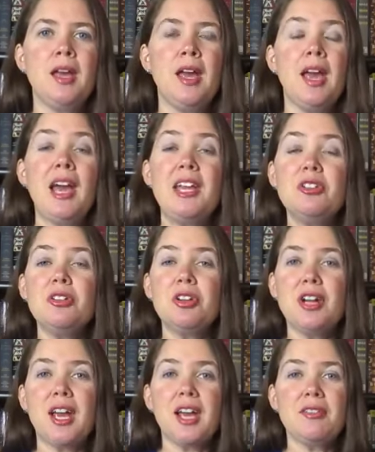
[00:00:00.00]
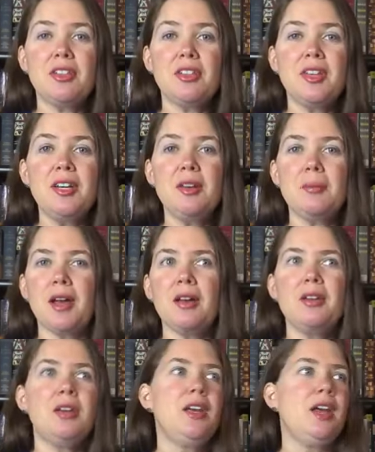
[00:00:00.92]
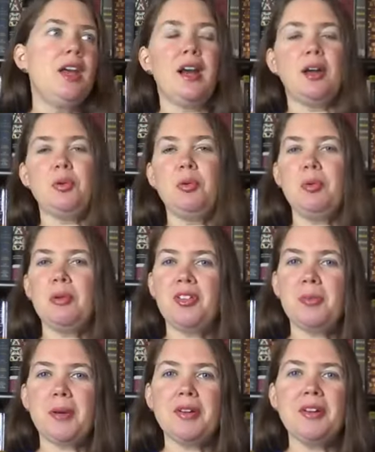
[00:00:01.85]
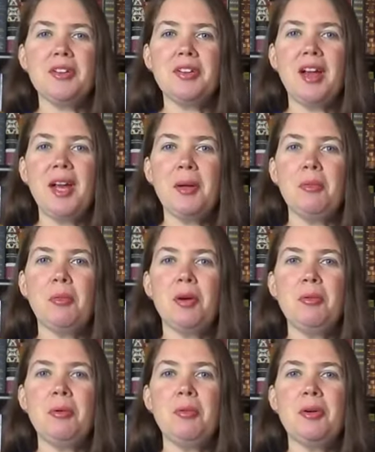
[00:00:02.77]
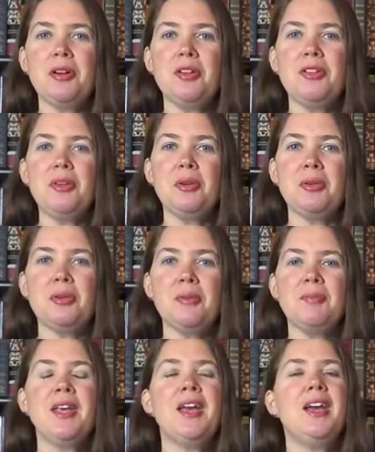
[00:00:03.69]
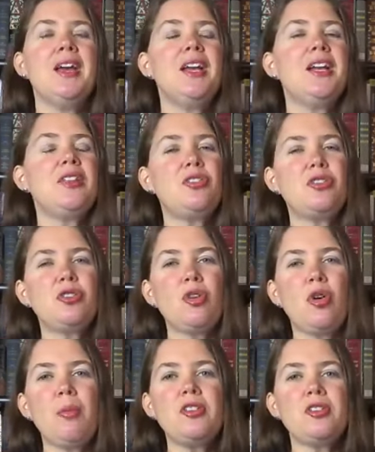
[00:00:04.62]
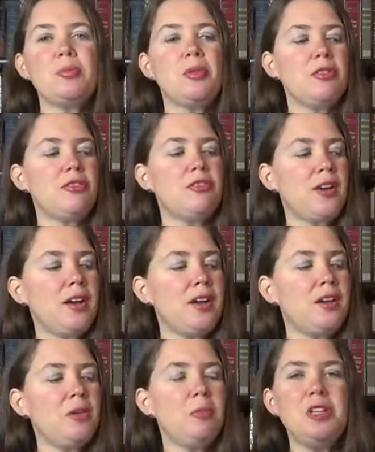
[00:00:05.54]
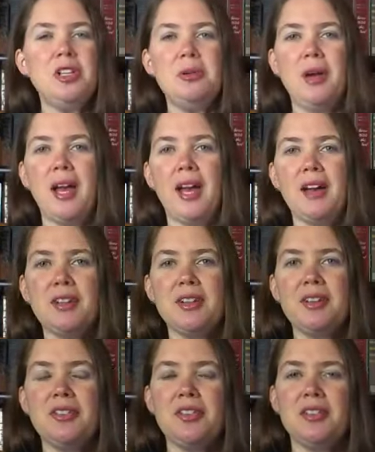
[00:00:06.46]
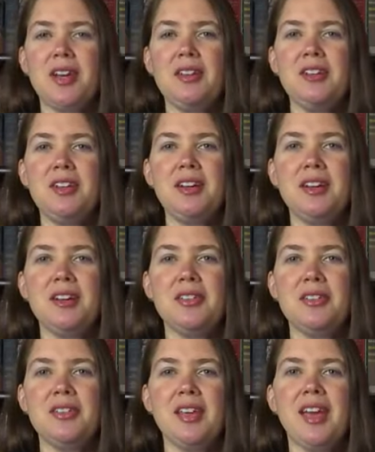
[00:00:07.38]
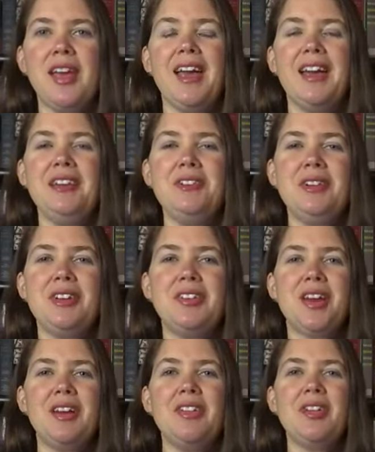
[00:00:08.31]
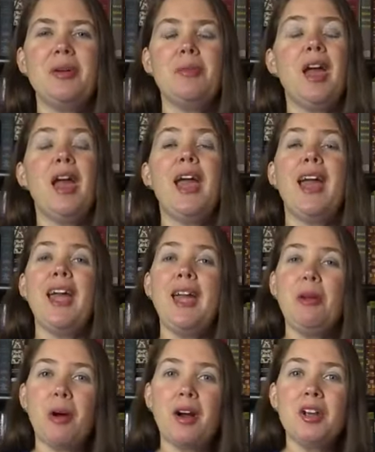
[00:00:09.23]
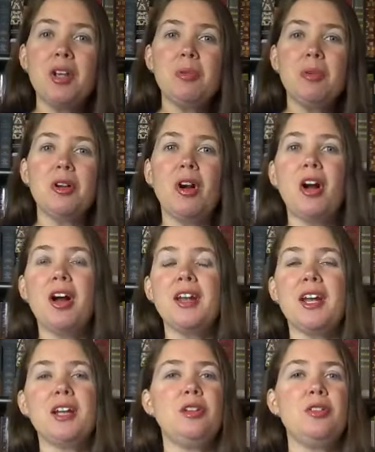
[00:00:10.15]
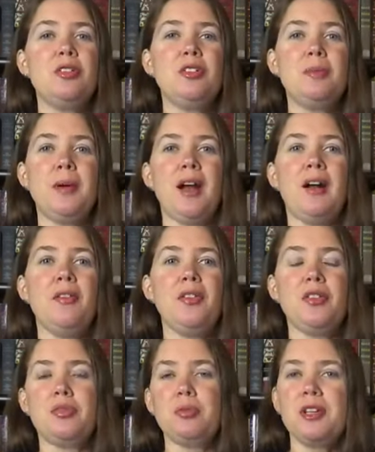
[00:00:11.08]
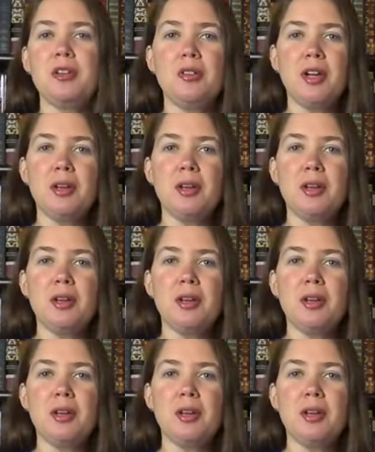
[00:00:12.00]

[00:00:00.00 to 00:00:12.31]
And you're going to have to think about, how do we want to spend our time? What do we want to do? It's so much more fun when you have a list of ideas and you can tell them, hey, while you were gone, I learned about this really great